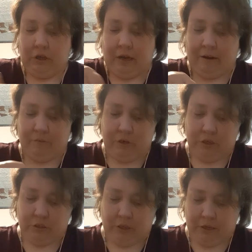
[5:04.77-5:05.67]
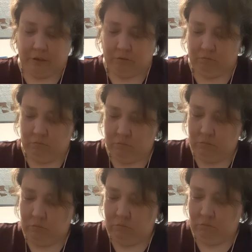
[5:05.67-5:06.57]
I haven't done that in
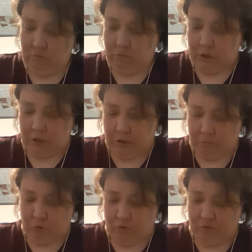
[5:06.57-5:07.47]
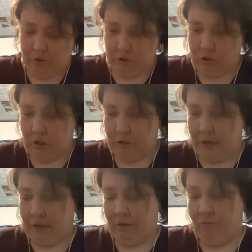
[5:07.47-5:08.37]
a number of years, all
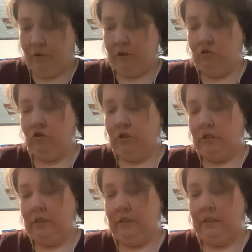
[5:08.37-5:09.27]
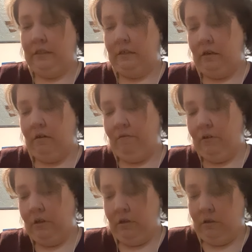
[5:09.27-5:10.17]
that conversions and stuff.
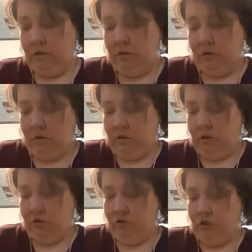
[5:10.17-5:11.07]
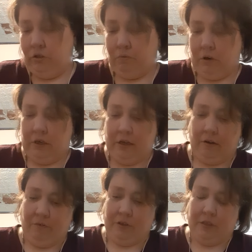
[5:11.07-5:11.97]
And you just want to get
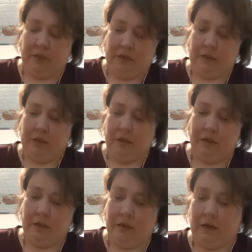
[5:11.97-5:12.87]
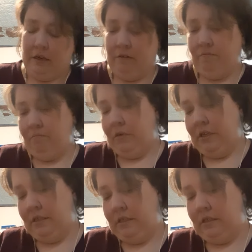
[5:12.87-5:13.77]
everything kind of
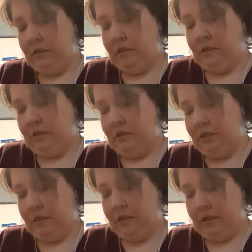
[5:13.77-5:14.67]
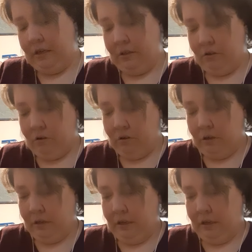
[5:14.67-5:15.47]
mixed in together.